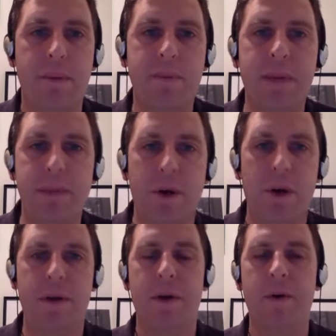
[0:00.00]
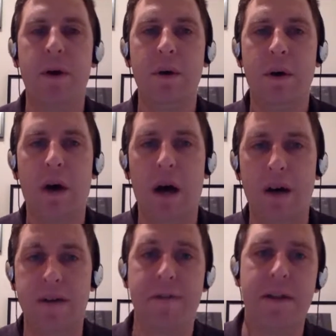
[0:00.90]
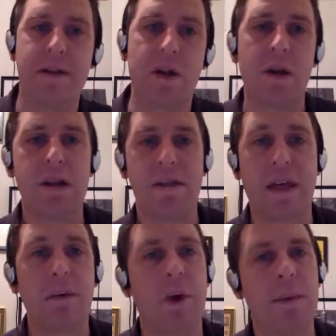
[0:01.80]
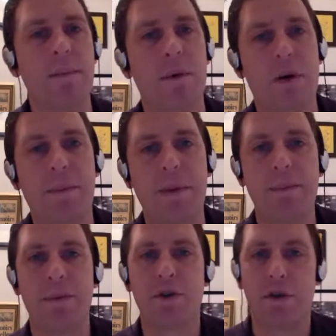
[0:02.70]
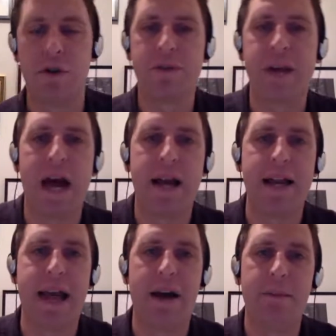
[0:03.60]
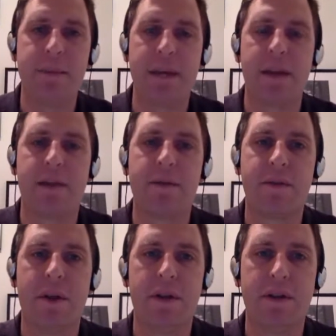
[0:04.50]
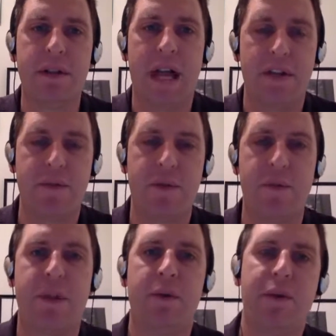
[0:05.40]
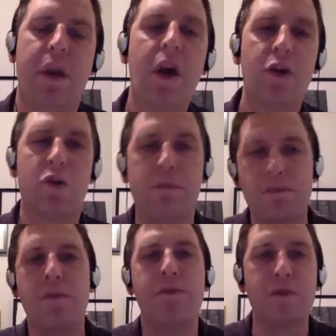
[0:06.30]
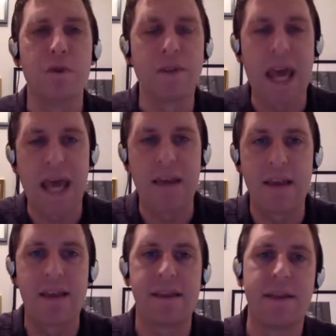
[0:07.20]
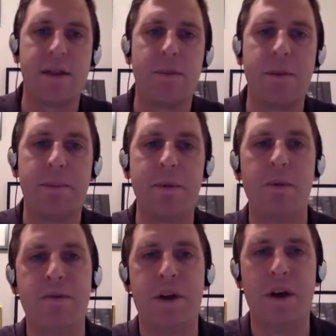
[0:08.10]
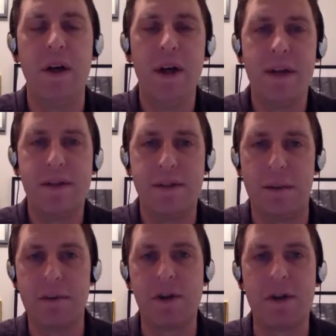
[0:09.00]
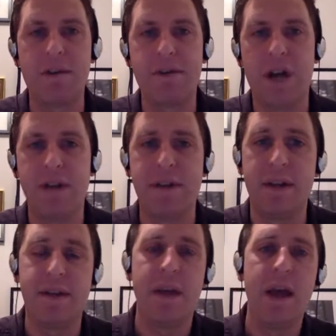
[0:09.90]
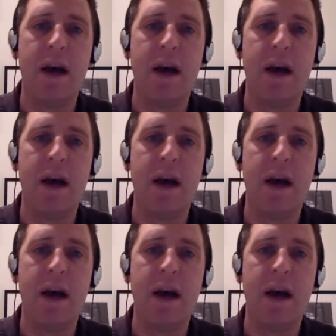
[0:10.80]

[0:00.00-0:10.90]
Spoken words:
people, although defense attorneys think way more, people should have gotten out because of the result of the task force, but there was sort of a review of cases. And so some people felt some degree of justice.